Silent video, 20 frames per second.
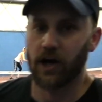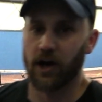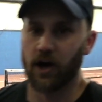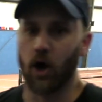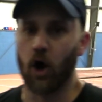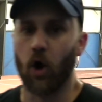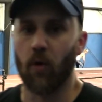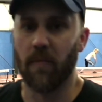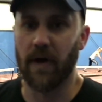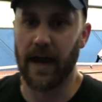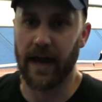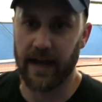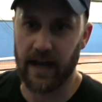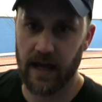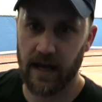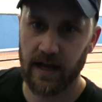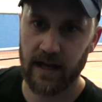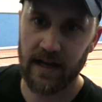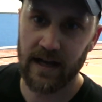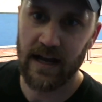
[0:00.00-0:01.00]
Oh man,
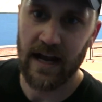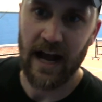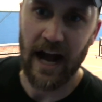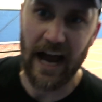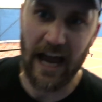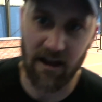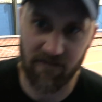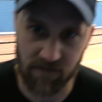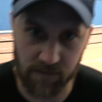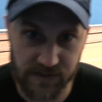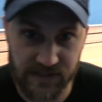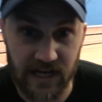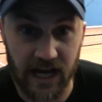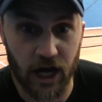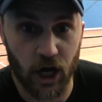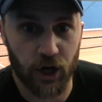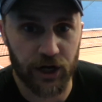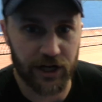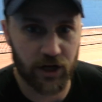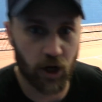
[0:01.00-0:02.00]
I have him
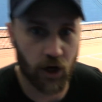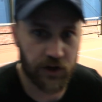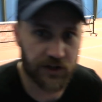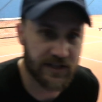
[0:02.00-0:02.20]
scared. He called a